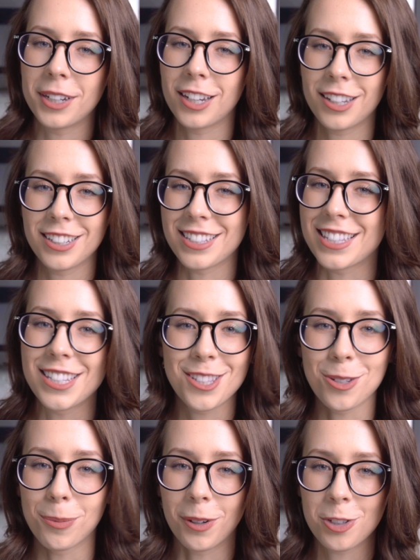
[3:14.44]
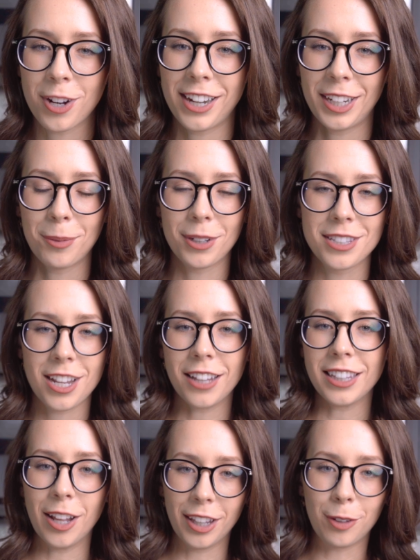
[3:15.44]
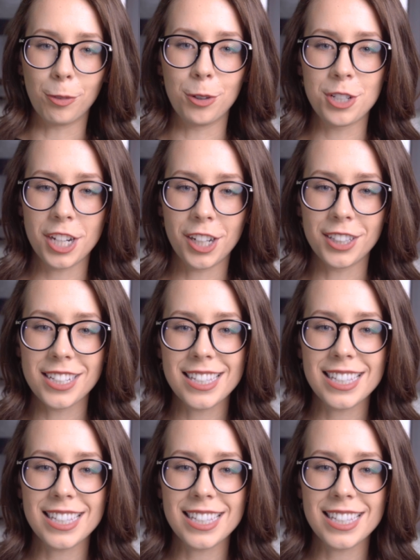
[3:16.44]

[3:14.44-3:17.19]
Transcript: but isn't super trendy, where it's got that like ruching on the